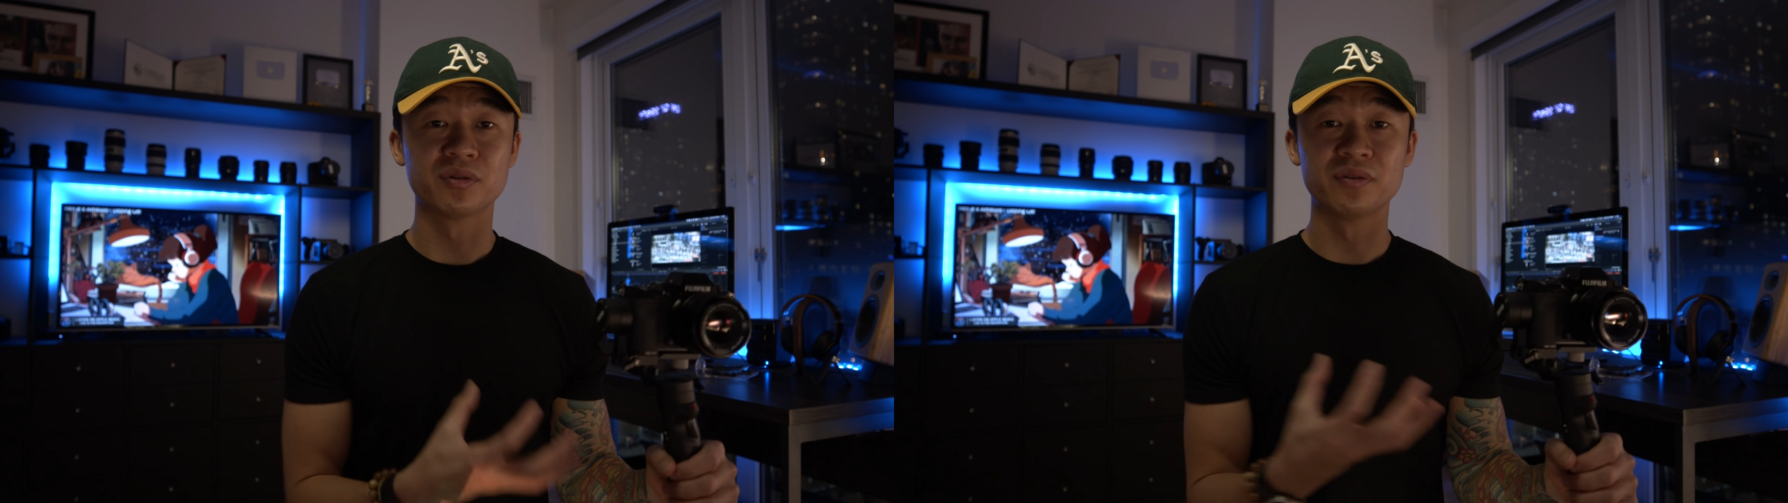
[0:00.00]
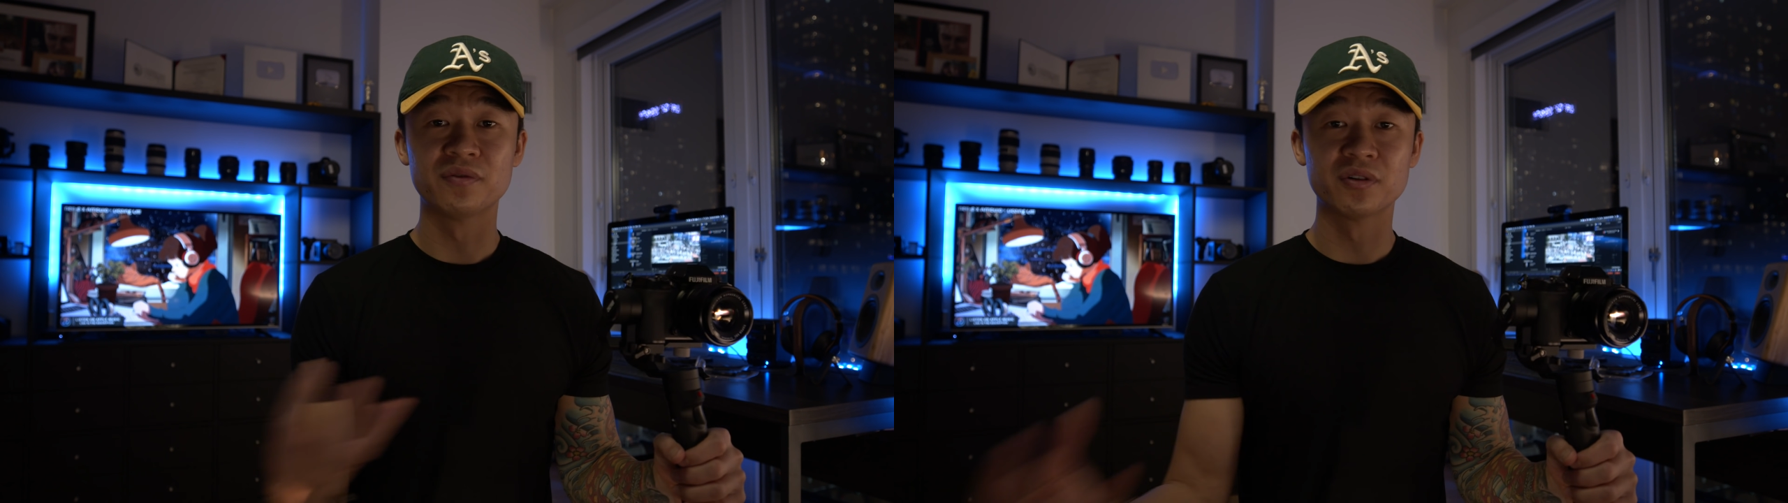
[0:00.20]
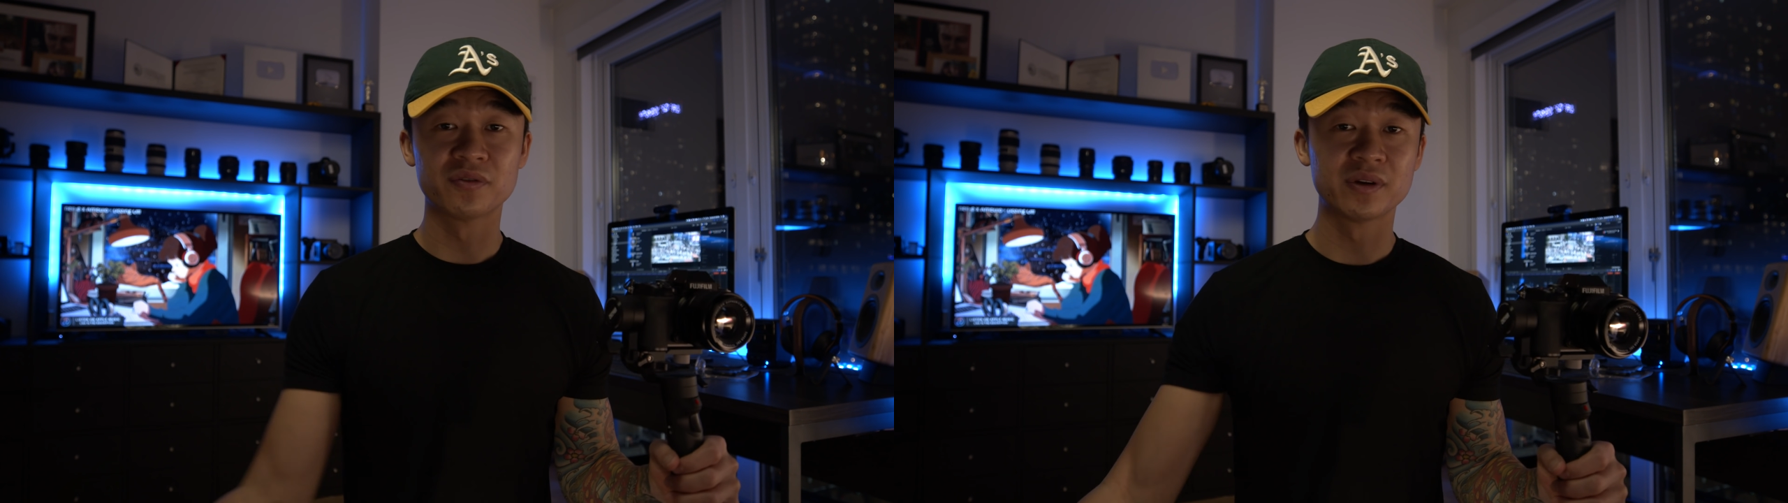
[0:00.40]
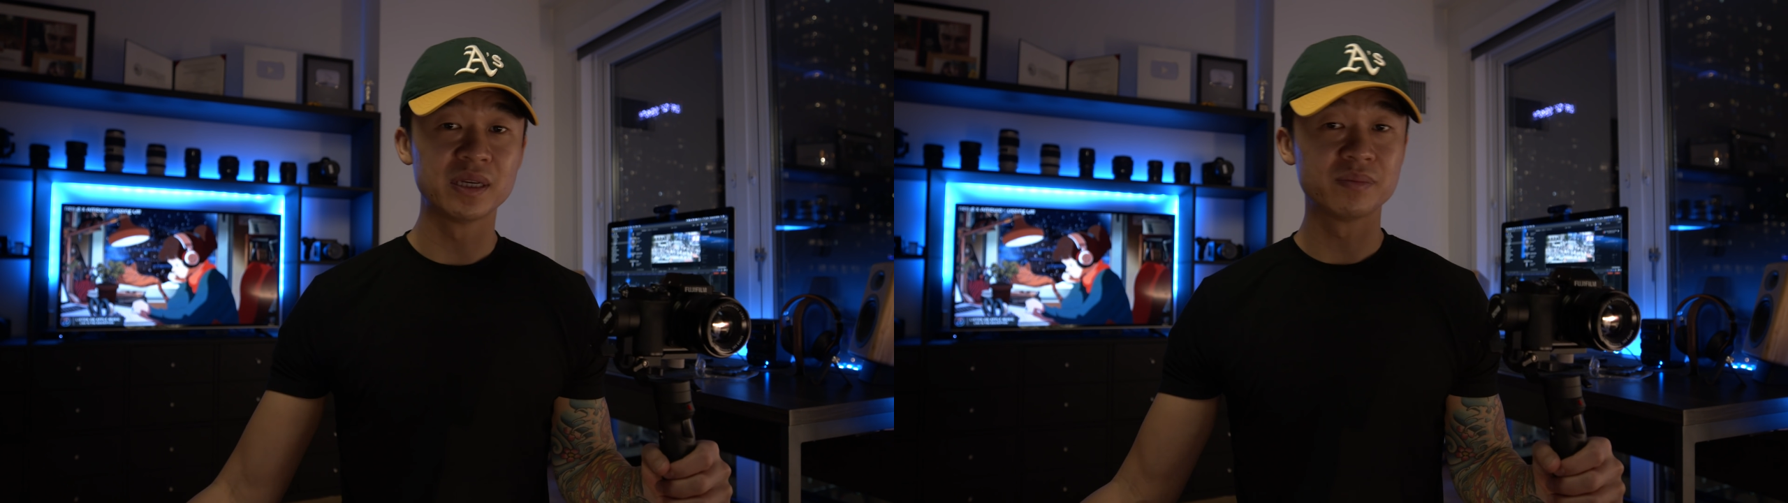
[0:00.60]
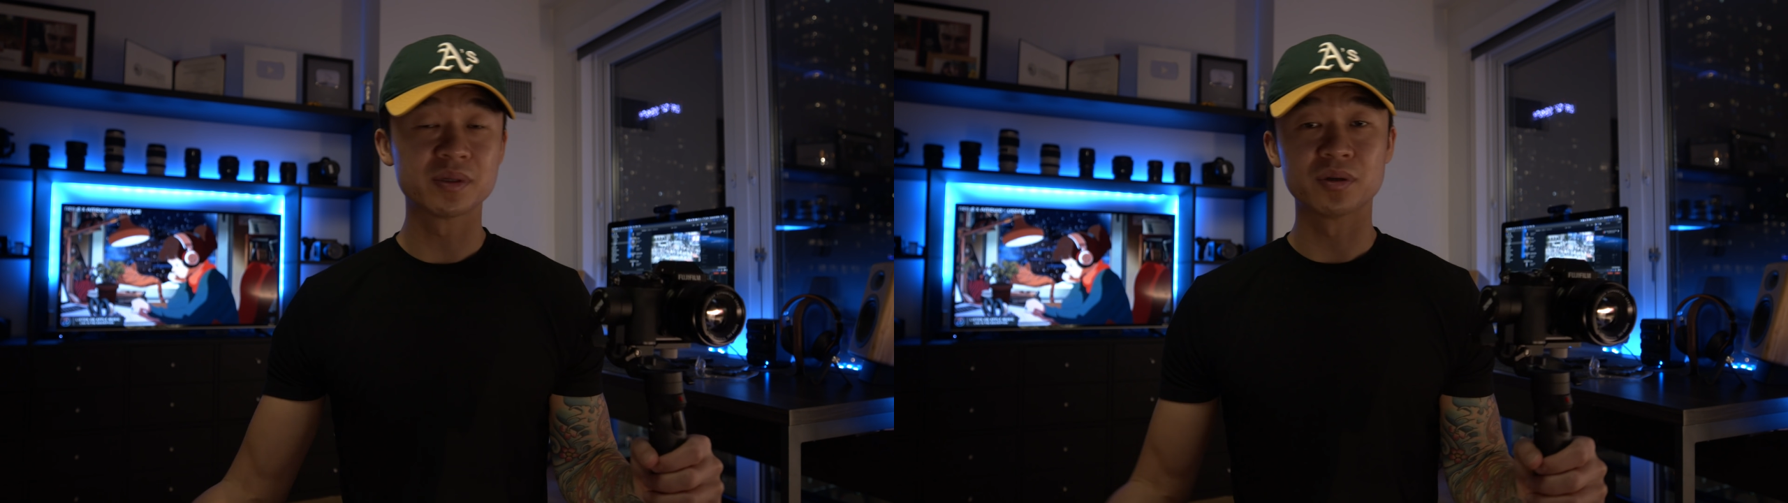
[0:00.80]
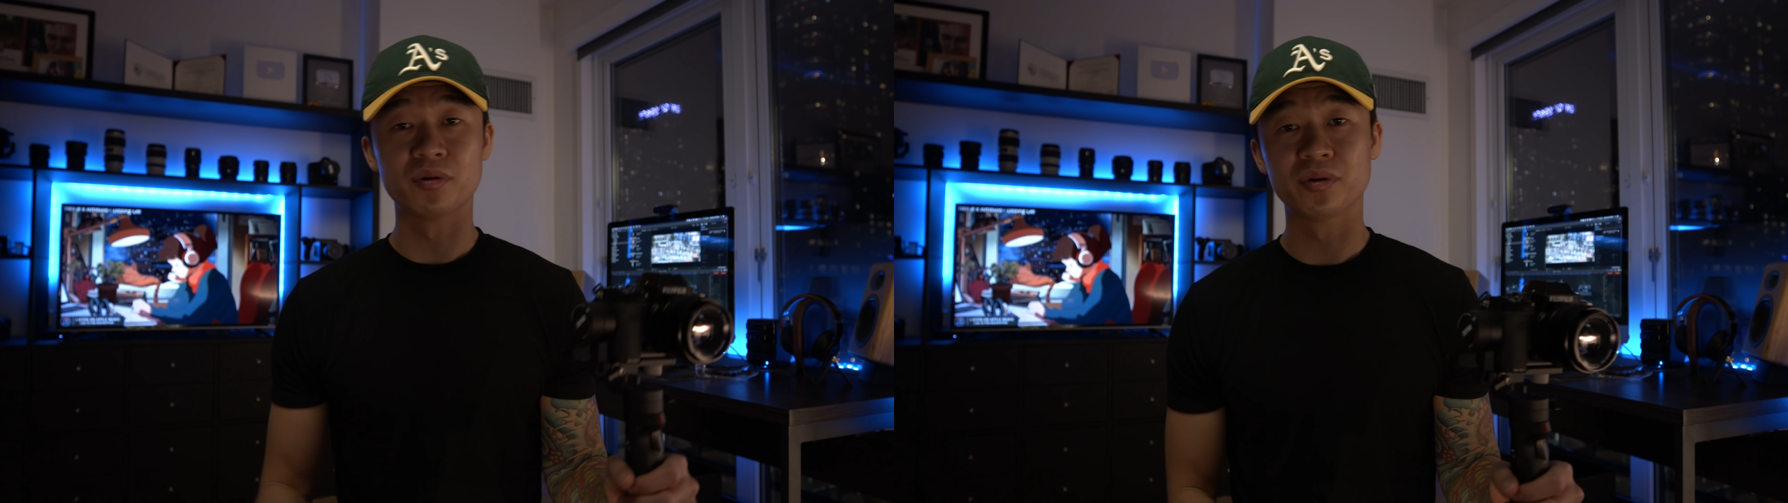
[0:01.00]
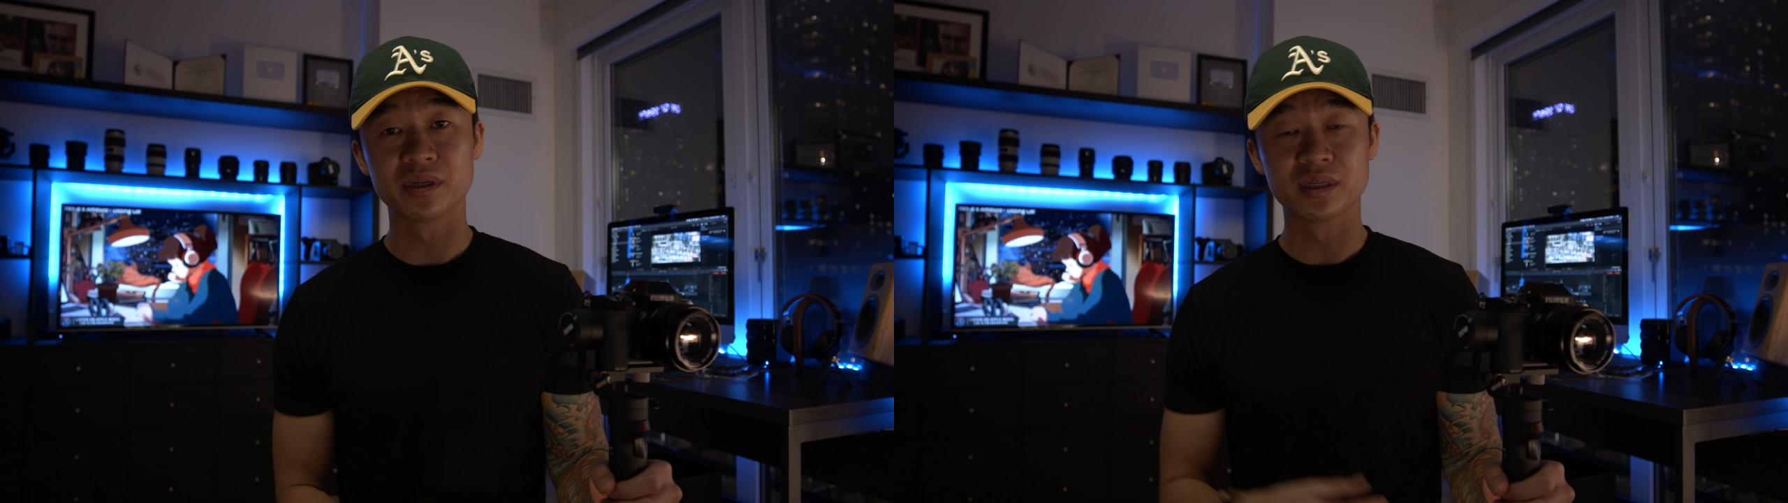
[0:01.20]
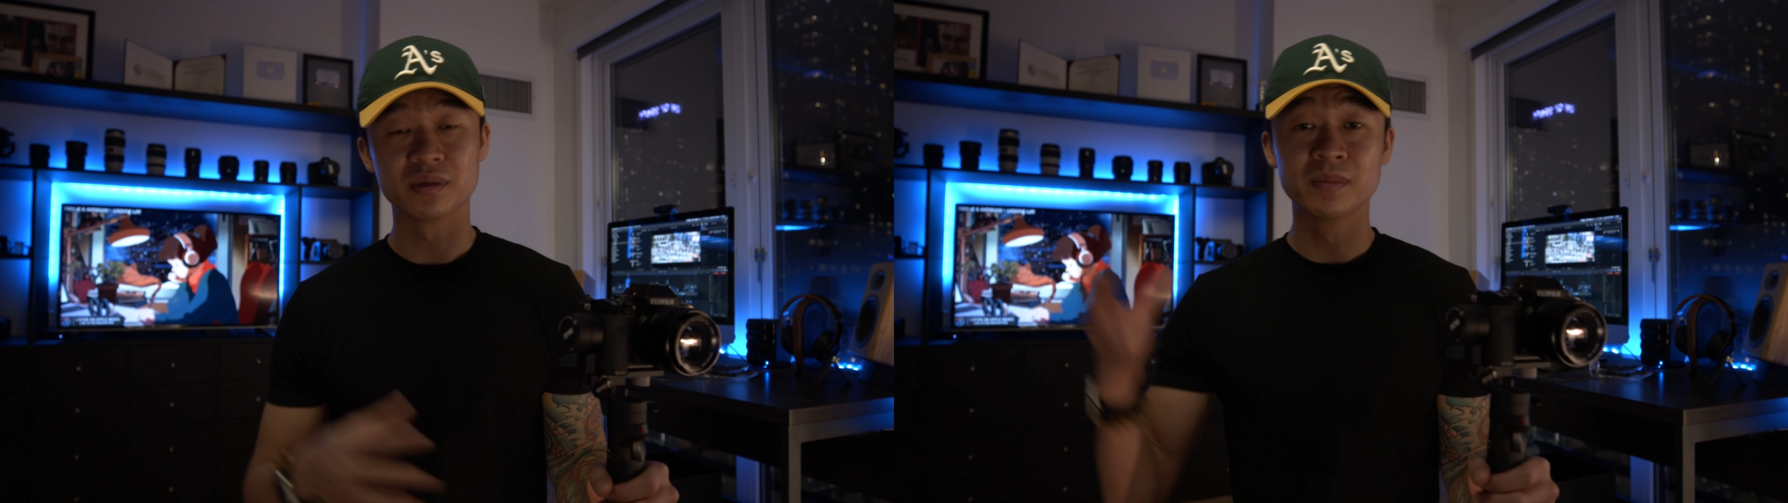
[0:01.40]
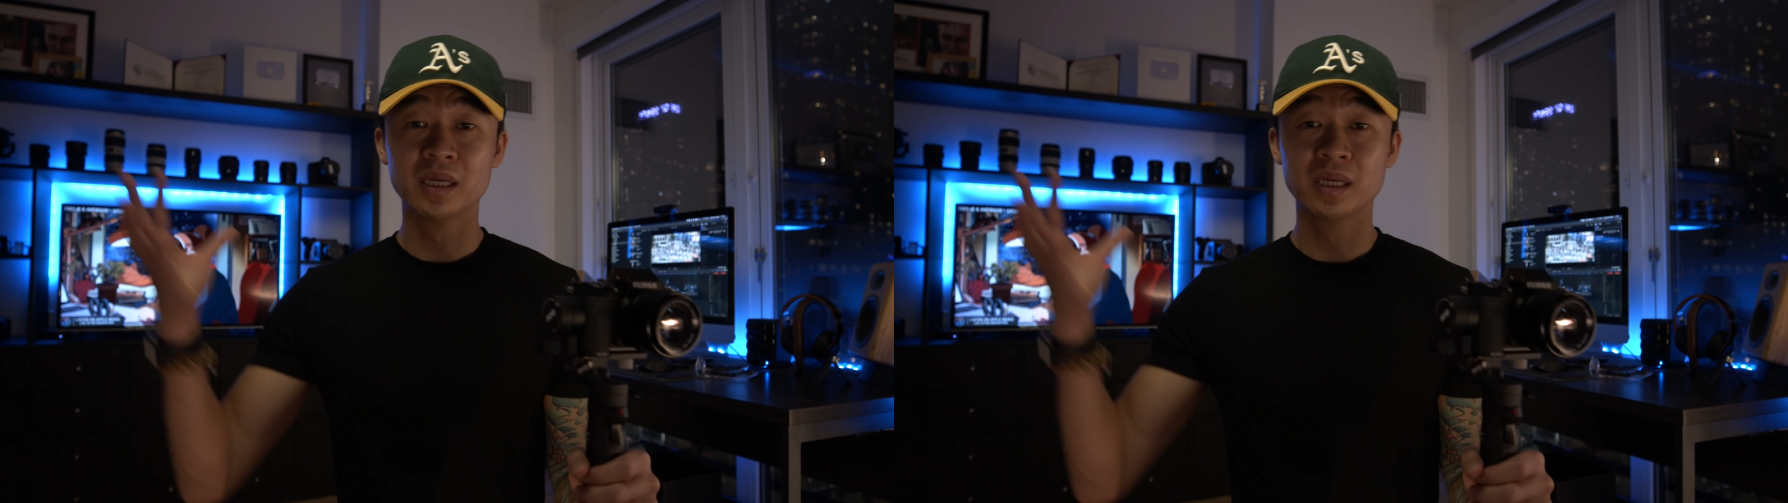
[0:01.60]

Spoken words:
24 frames, or you could